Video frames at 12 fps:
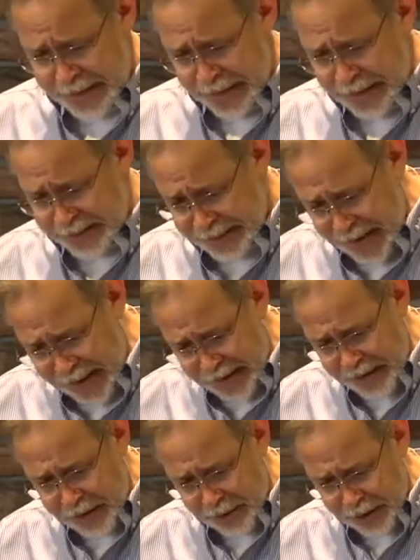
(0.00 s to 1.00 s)
he's
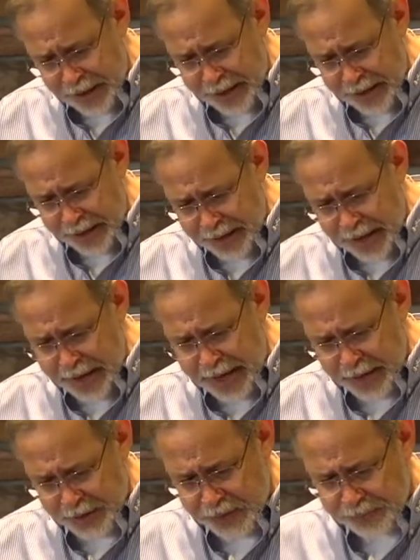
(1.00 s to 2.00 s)
saying, you know, uh, uh,
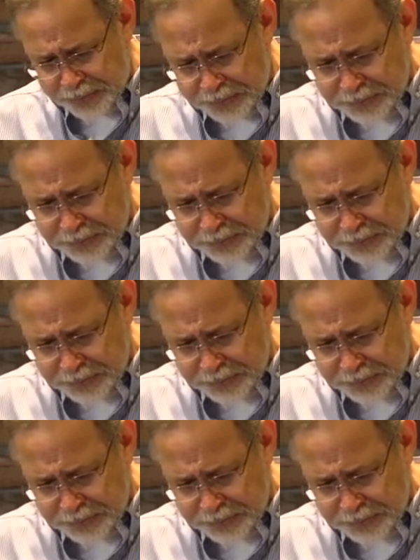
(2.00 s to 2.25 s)
he's,